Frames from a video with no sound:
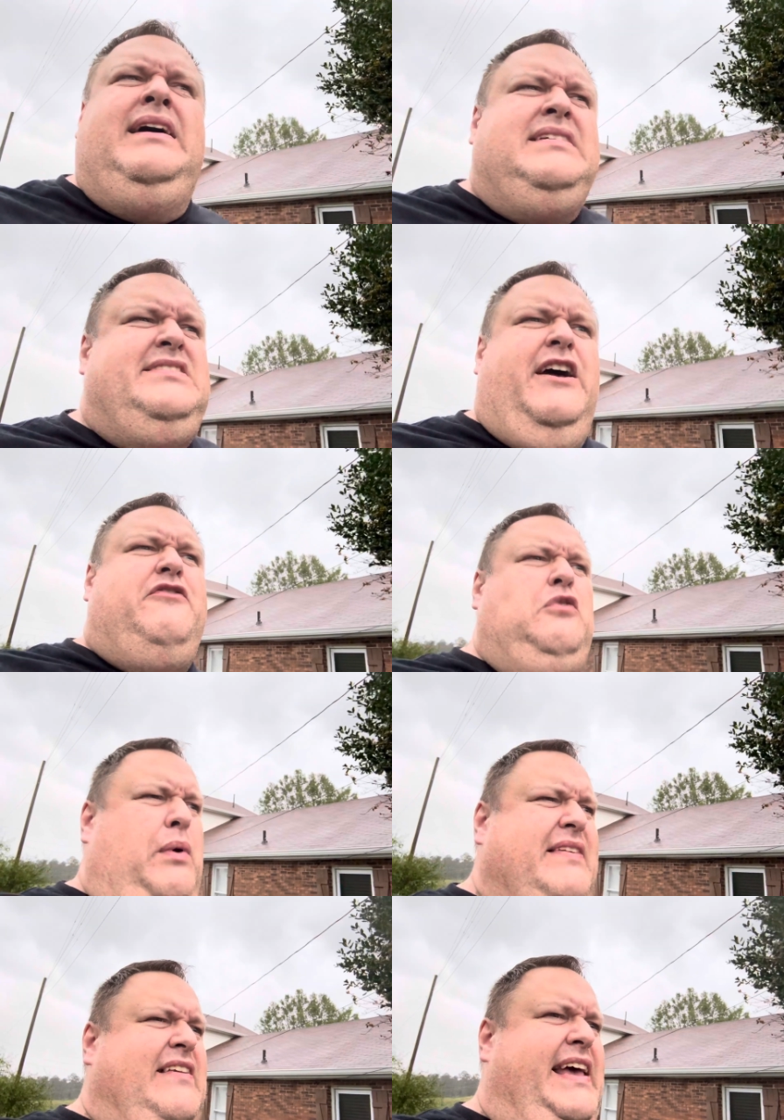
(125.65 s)
Stuff's
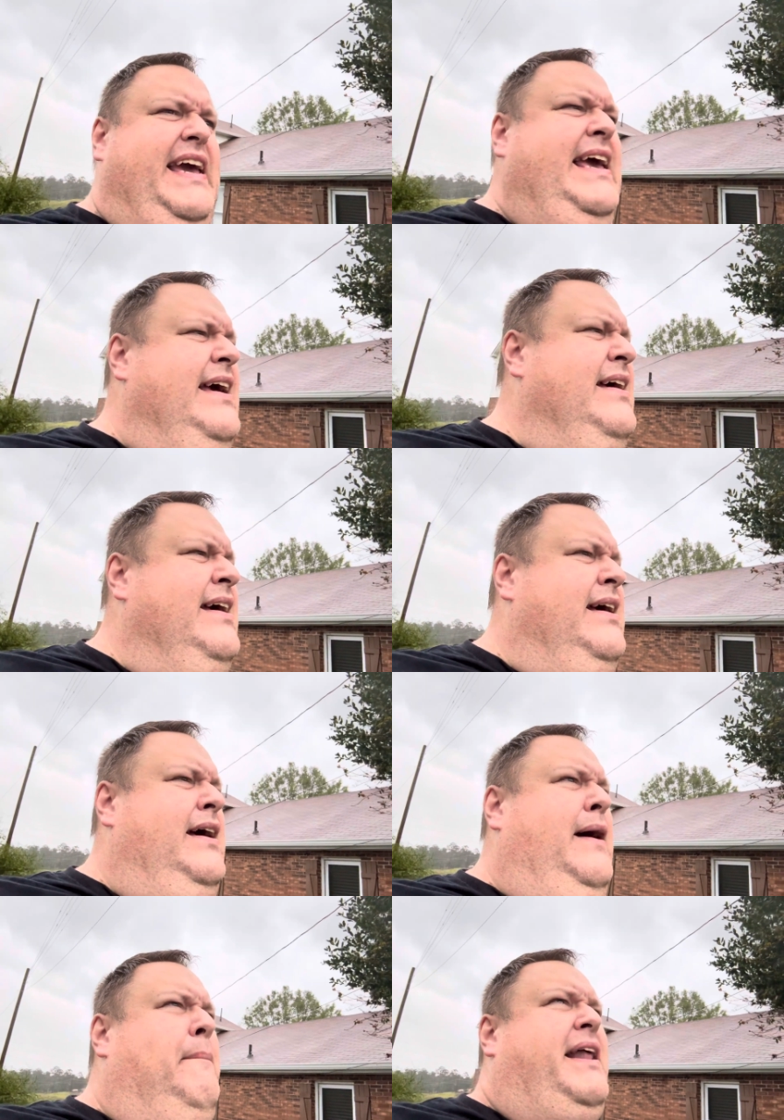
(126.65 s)
whistling,
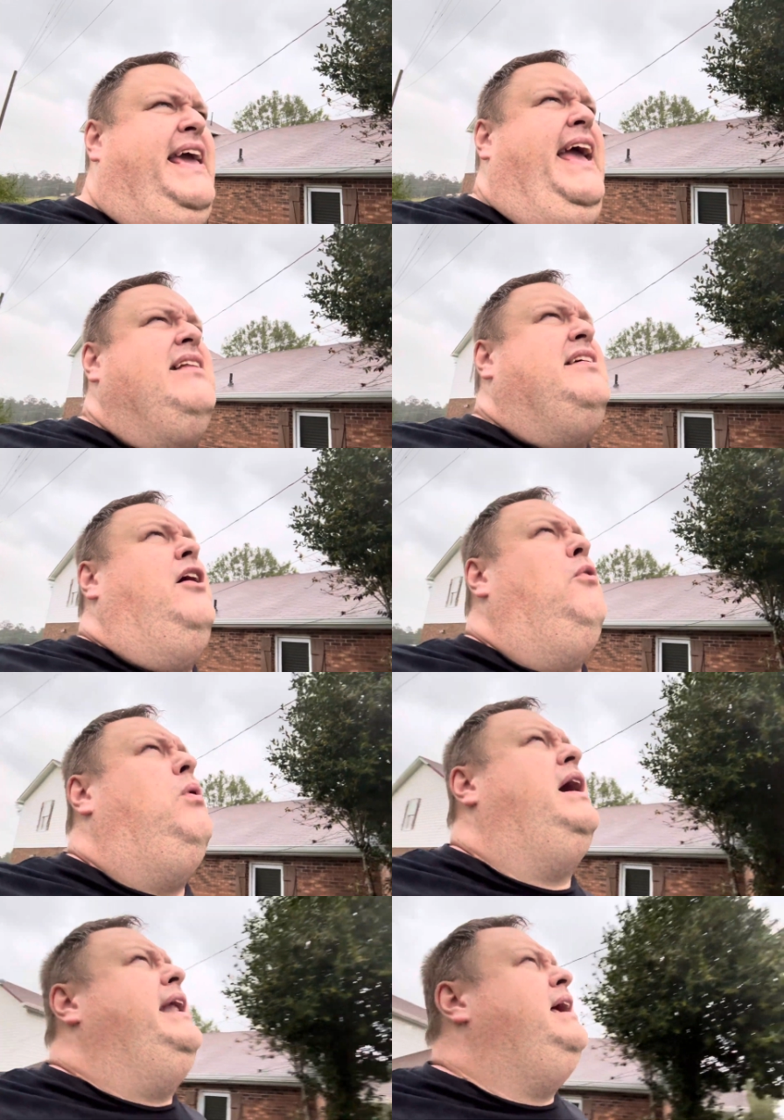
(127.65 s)
but I can't tell
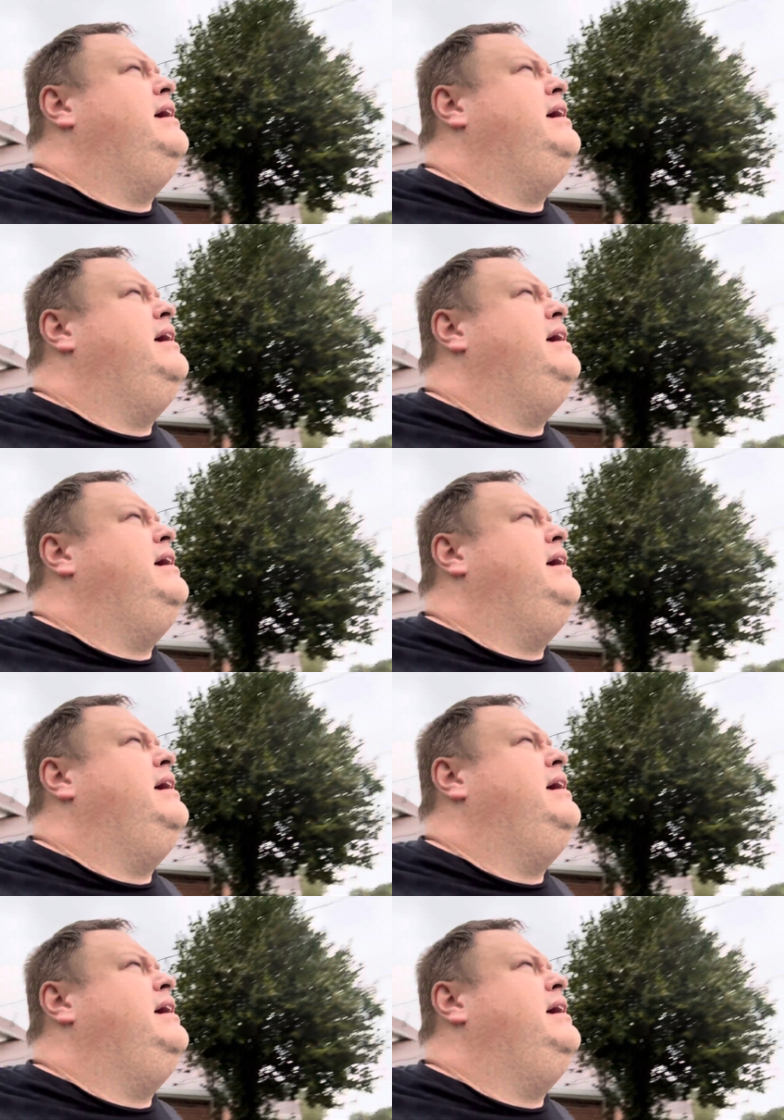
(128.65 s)
what.